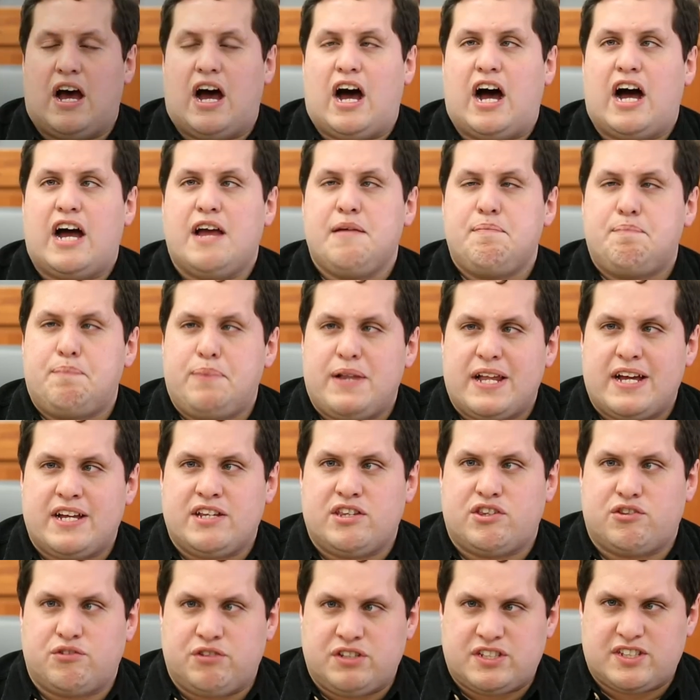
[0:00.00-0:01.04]
I plan
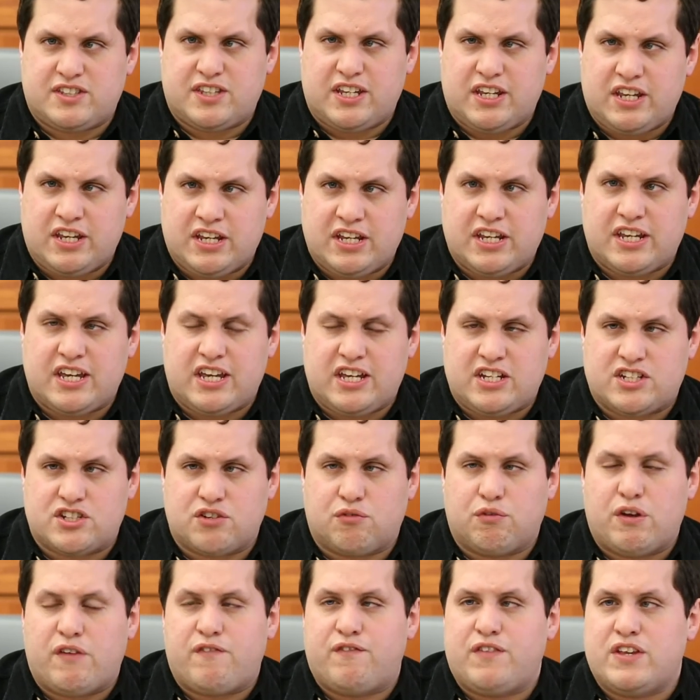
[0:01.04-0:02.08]
to stay engaged
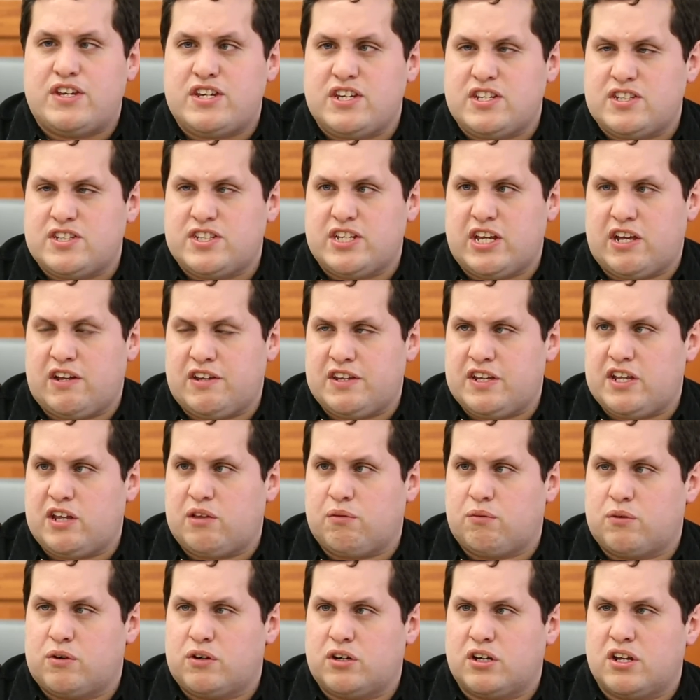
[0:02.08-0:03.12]
with the GCL
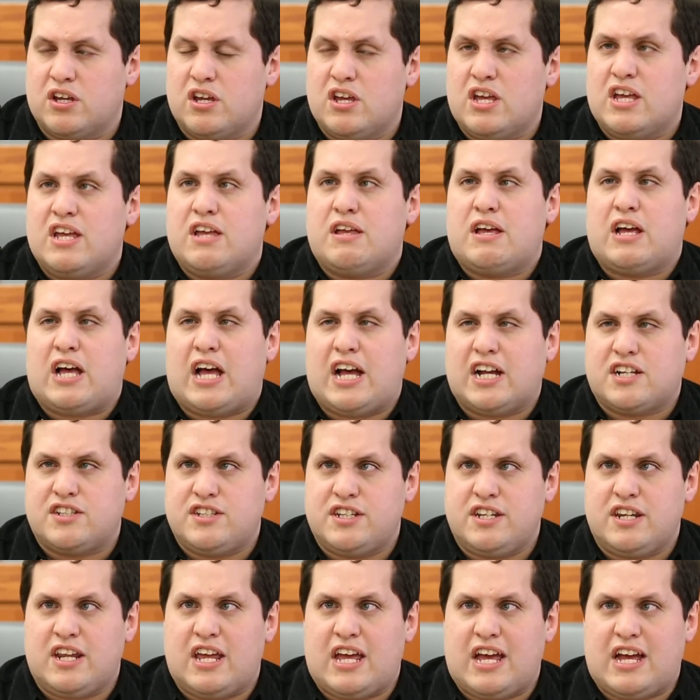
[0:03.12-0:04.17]
network,
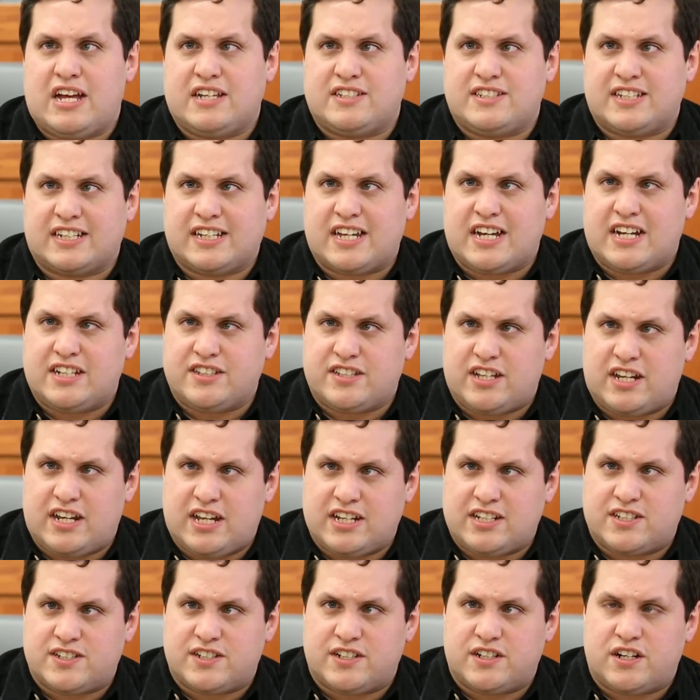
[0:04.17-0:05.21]
acting as a
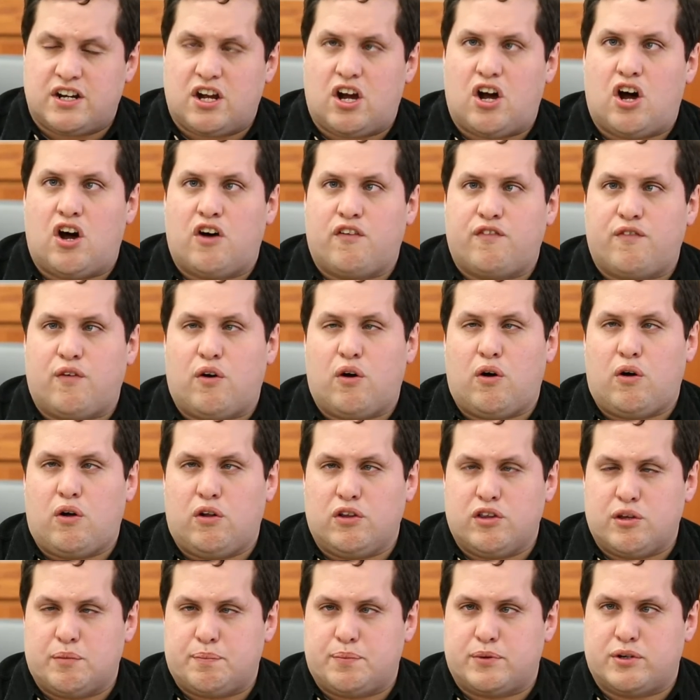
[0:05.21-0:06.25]
catalyzer of
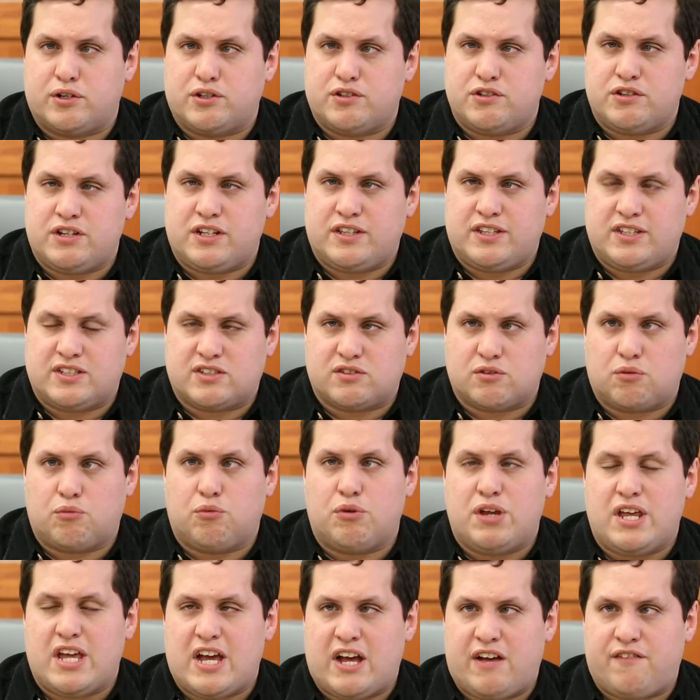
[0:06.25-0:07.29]
all the opportunities
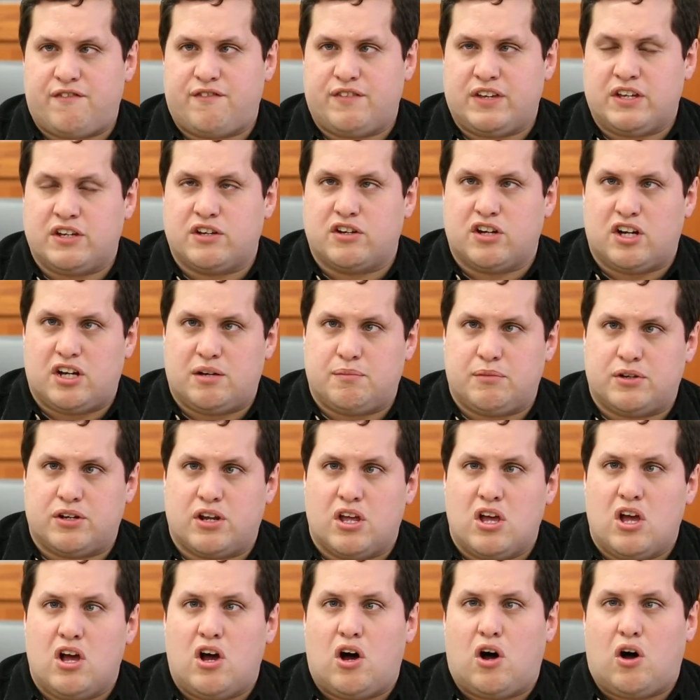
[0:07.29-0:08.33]
we have in common,
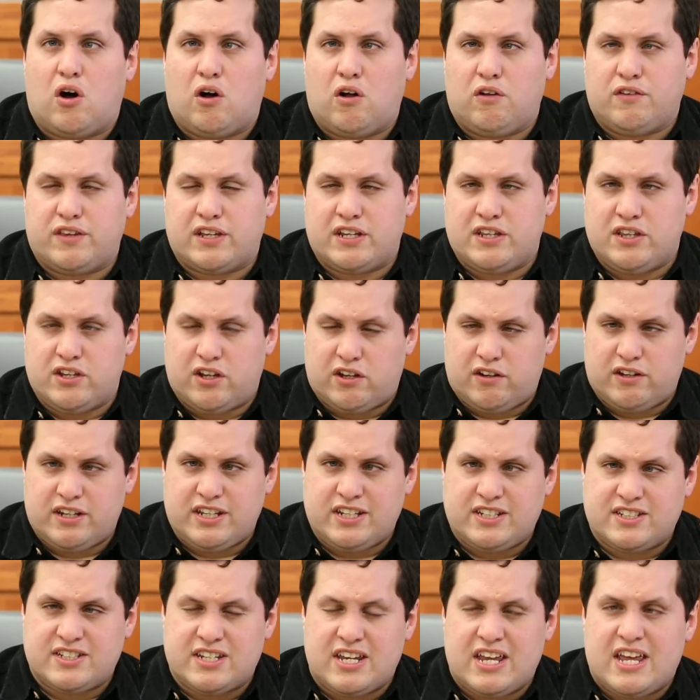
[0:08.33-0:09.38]
all the
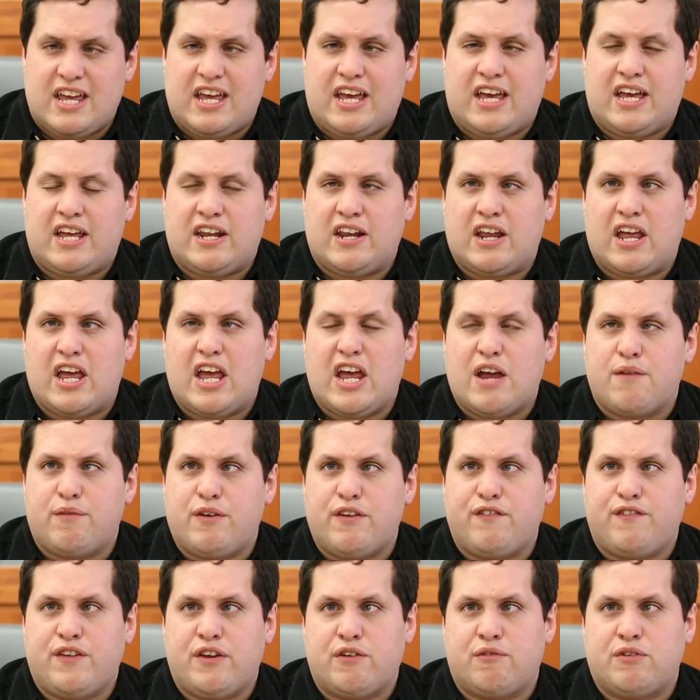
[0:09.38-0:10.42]
knowledge and
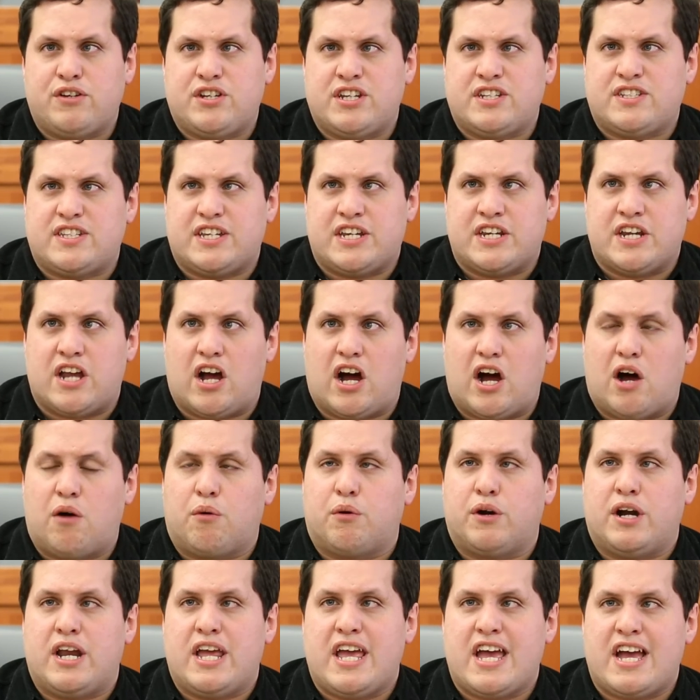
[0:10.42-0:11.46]
everything which is in
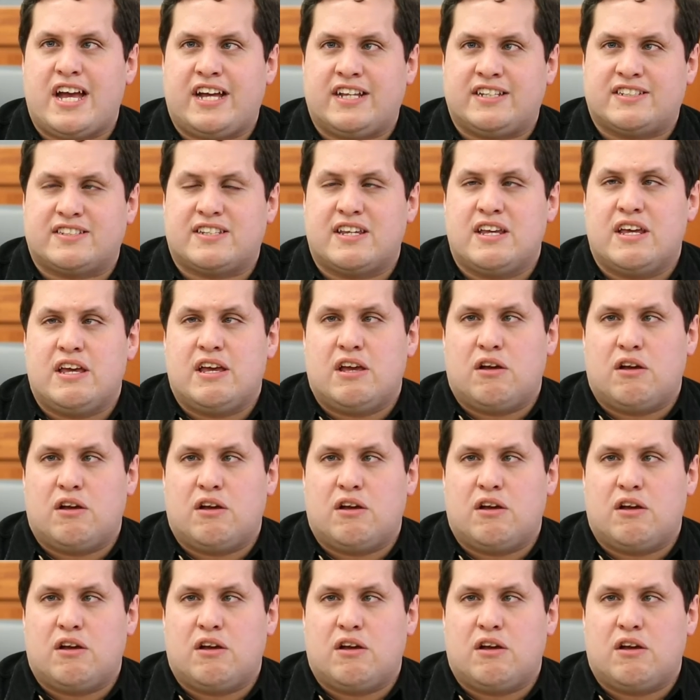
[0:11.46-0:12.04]
our hands